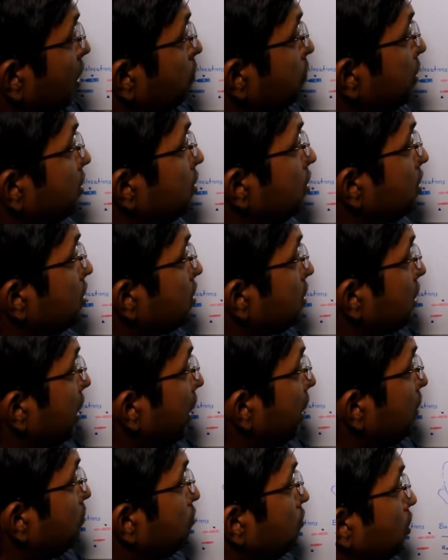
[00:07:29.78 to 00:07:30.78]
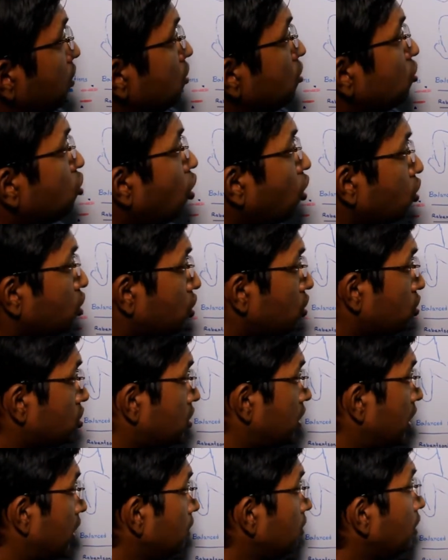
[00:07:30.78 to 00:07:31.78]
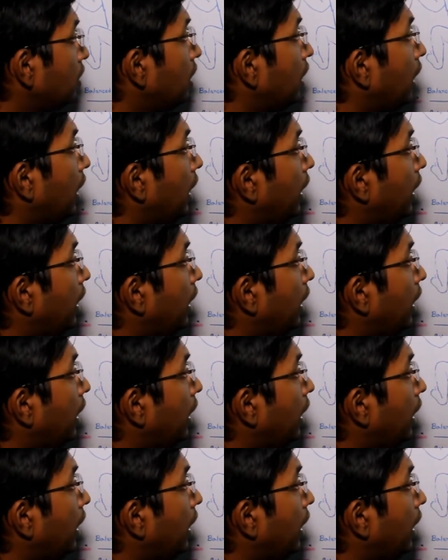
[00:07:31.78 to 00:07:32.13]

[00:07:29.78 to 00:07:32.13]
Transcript: up in the same daughter cell,